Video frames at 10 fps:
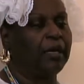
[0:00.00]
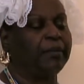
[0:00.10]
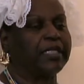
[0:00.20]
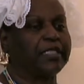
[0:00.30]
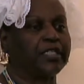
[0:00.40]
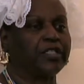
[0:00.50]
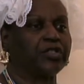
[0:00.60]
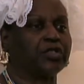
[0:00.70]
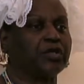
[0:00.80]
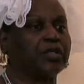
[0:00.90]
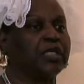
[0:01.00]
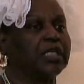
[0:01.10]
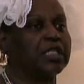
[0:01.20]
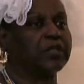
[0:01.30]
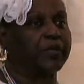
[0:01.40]
My sister's
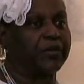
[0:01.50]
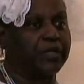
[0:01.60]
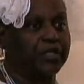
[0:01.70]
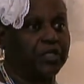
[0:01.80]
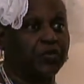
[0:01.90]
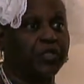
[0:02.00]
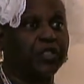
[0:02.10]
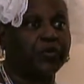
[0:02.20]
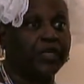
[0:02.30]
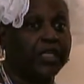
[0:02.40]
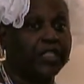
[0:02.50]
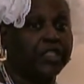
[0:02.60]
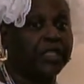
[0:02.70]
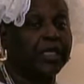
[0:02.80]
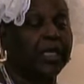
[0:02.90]
early experiences with the
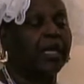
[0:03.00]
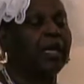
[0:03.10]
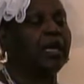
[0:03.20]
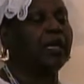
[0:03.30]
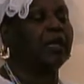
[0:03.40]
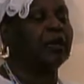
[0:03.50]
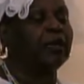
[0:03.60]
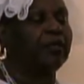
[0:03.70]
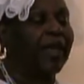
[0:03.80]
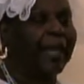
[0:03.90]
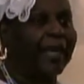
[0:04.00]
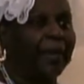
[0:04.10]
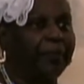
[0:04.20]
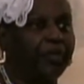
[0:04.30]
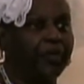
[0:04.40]
religion, that
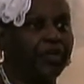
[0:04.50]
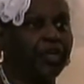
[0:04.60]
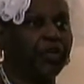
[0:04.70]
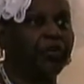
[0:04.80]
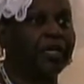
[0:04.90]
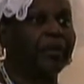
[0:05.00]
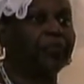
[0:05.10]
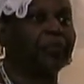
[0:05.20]
happened with her when I